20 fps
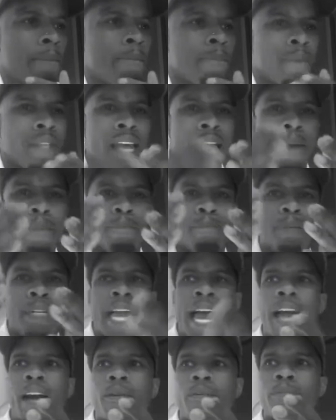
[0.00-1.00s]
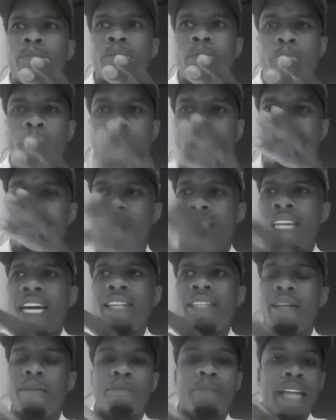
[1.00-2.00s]
that
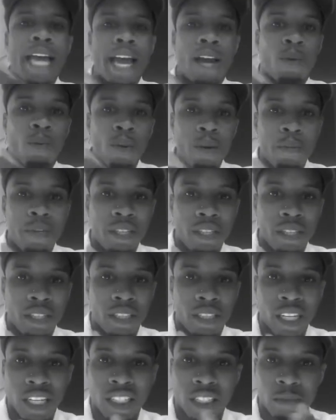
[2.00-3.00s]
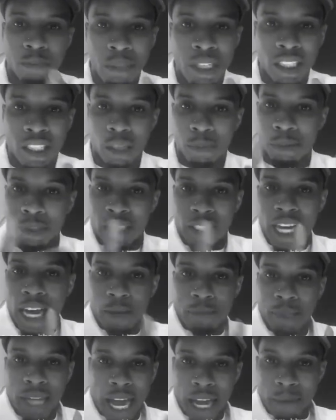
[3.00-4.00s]
protecting black women doesn't mean to protect
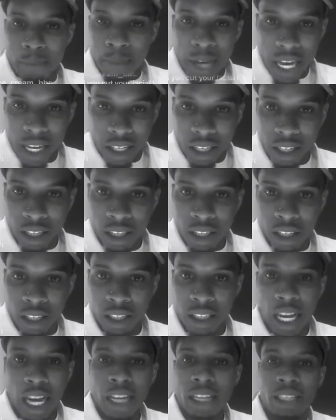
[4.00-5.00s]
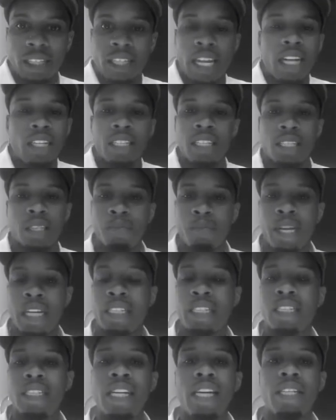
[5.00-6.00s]
black men. That doesn't make
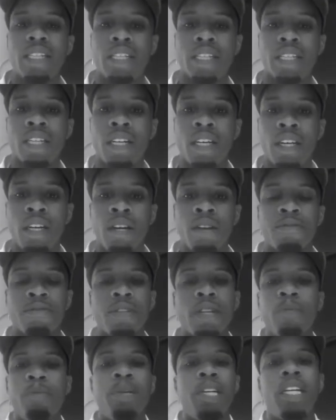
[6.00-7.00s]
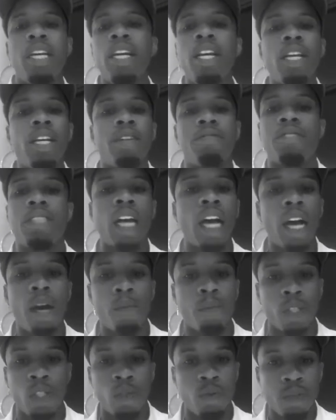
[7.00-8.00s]
sense. From the beginning of time,
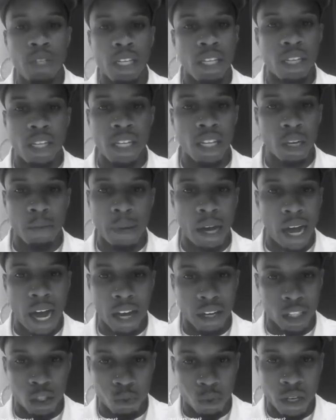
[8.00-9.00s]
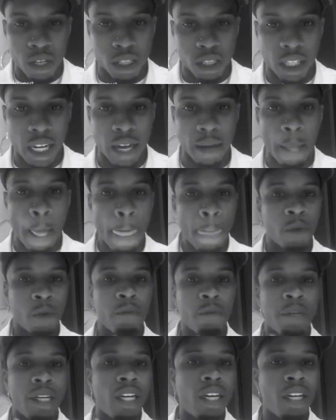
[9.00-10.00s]
when you really think about how this works, like from the
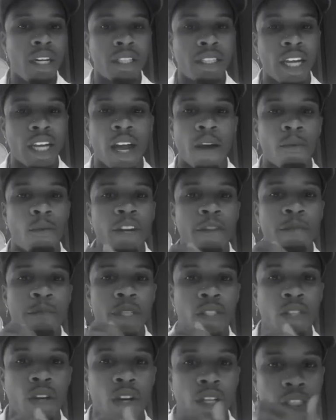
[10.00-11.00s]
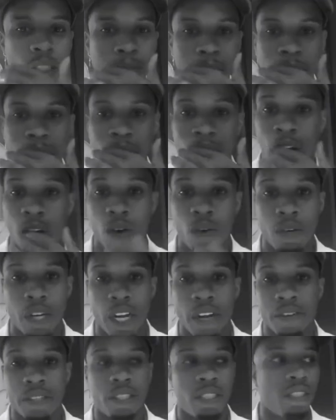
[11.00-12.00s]
beginning of time, we've been taught to be with our own
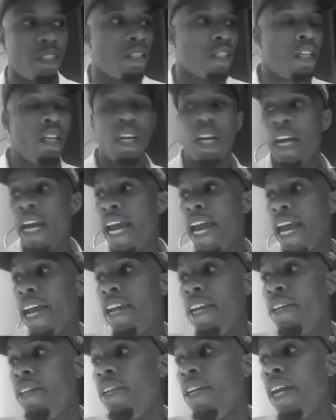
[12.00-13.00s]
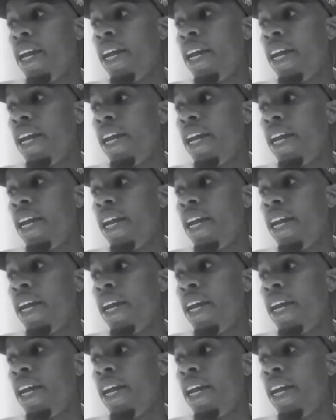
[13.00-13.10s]
heritage. And